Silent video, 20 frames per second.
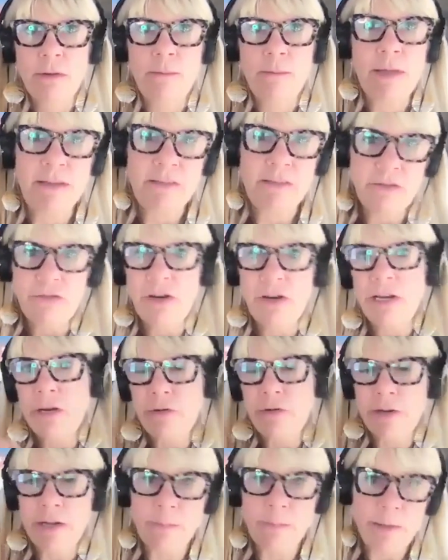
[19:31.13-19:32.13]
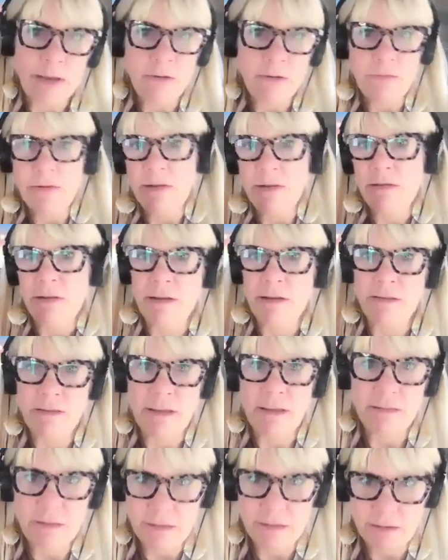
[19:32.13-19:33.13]
messaging, unique benefits that it
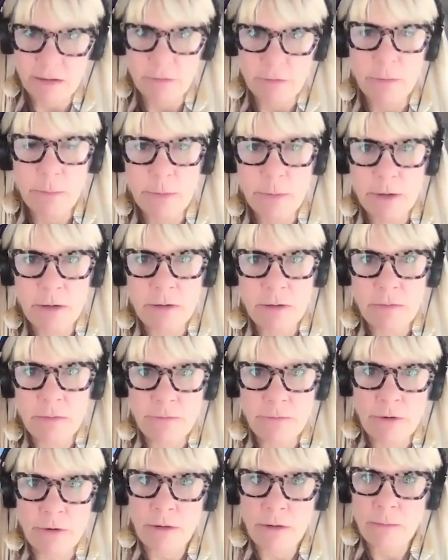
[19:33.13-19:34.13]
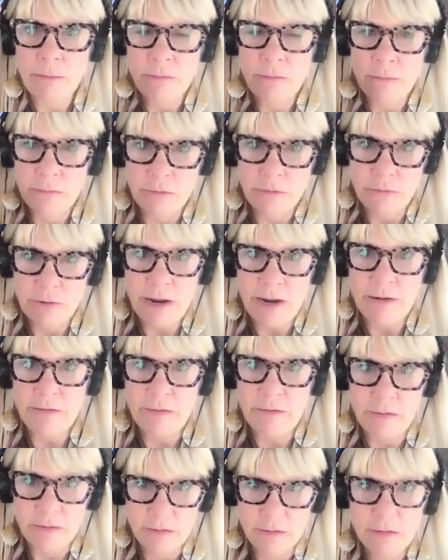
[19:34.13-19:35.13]
sets itself apart from the
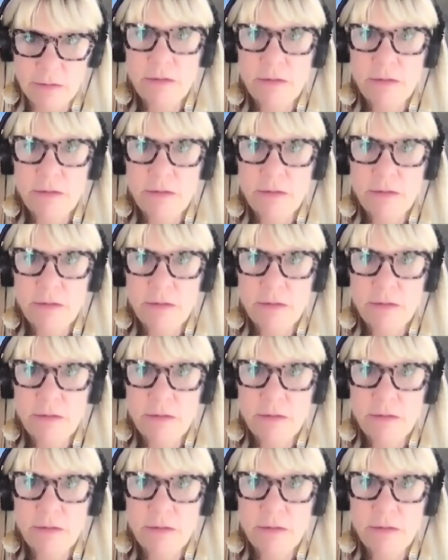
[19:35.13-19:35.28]
rest